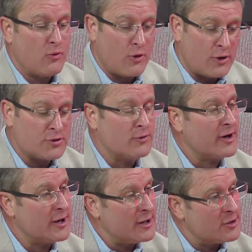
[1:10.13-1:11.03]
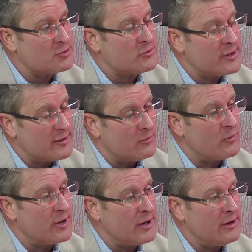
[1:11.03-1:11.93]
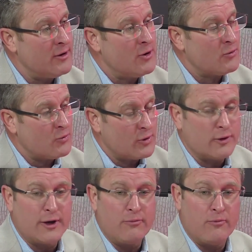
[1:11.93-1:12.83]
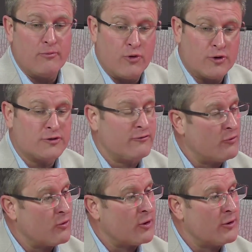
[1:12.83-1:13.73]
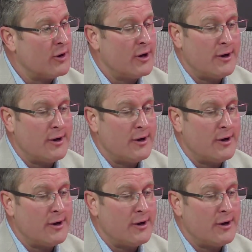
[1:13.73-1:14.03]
We're also in an industry that we really push for.